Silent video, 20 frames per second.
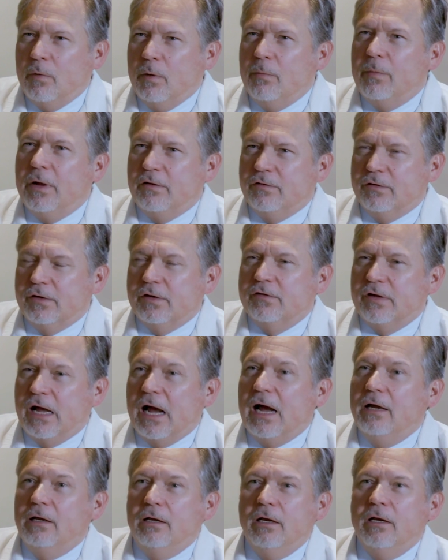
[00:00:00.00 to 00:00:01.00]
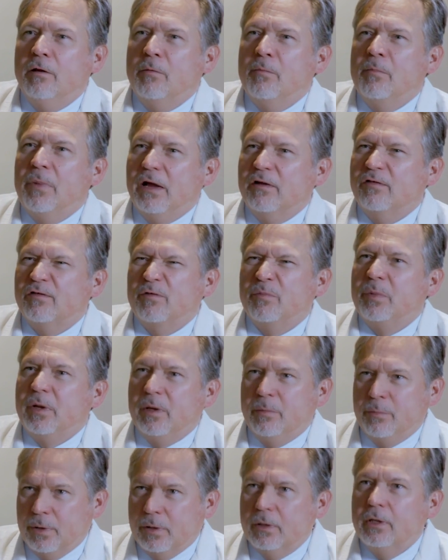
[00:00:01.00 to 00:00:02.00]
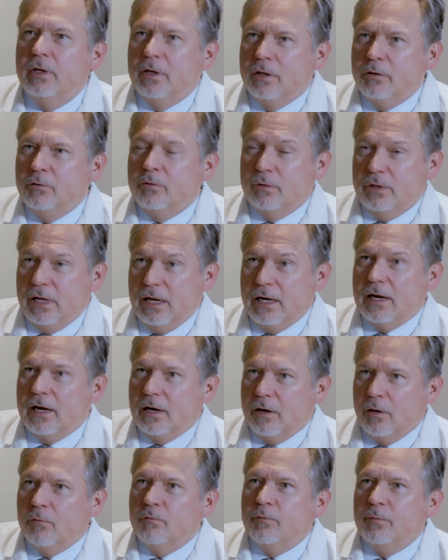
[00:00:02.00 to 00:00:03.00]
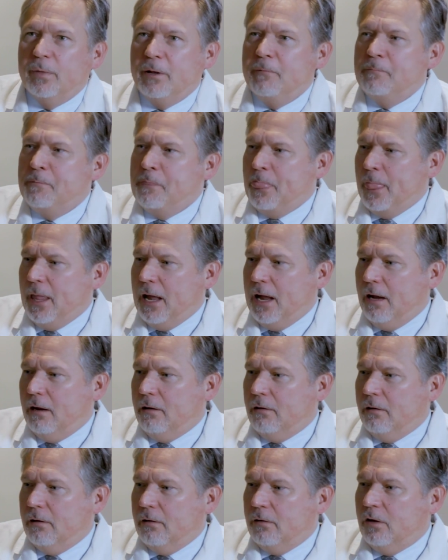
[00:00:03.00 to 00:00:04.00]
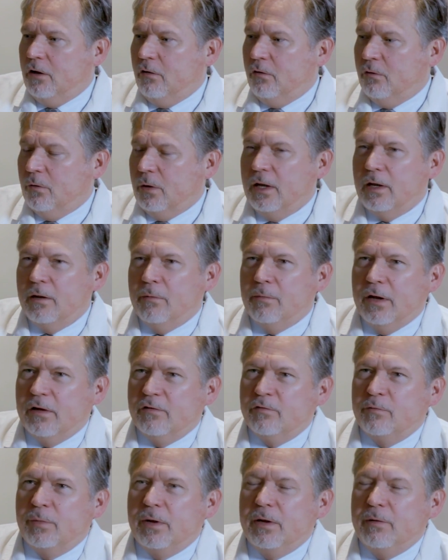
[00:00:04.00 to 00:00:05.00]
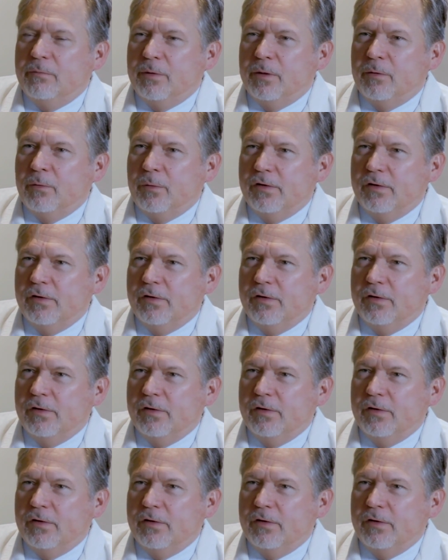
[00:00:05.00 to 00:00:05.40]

will basically say, I need the best people to take care of me. And usually the best people